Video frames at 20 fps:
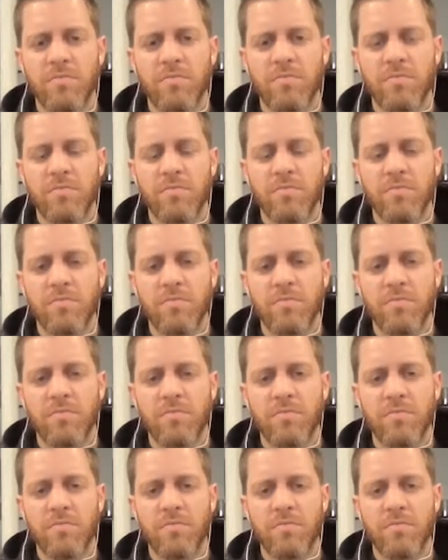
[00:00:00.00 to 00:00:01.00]

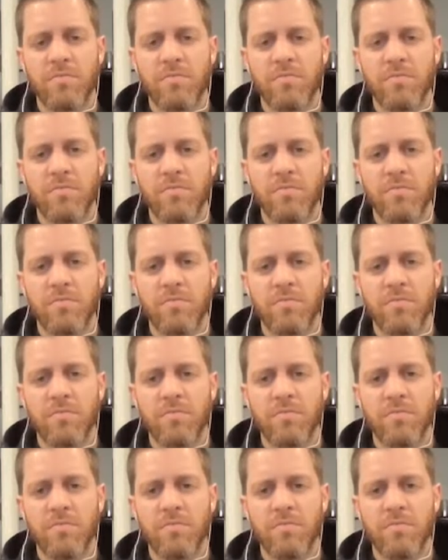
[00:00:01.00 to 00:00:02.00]

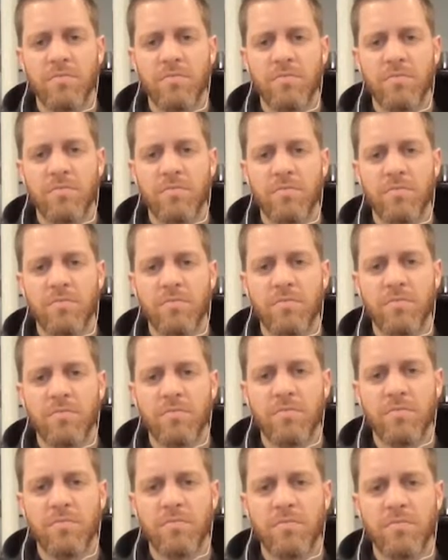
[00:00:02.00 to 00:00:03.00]

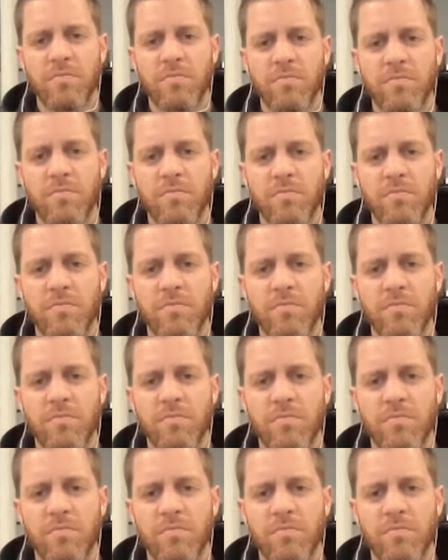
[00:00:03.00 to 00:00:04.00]

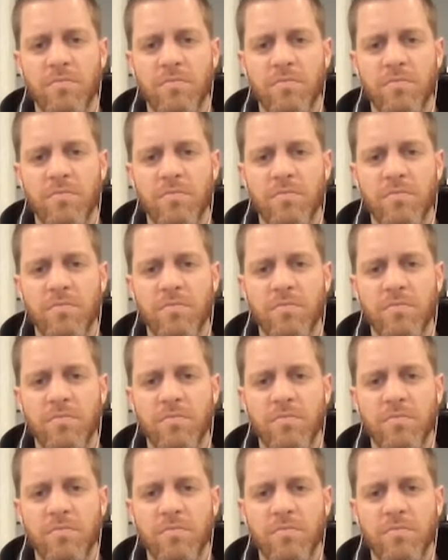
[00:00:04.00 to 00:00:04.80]
The person shown says nothing.